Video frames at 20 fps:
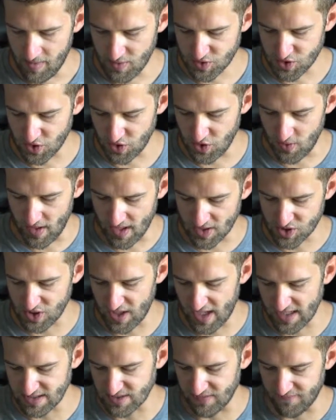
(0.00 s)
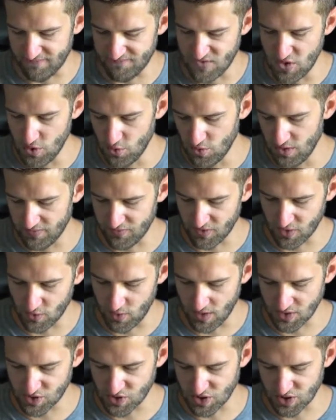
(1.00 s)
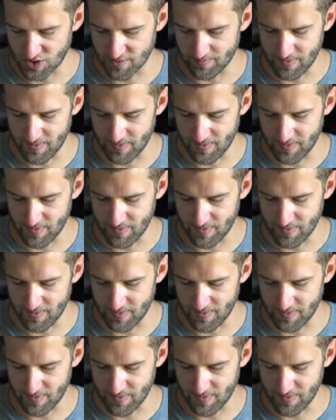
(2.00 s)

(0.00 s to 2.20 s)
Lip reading: So you actually asked a few different questions,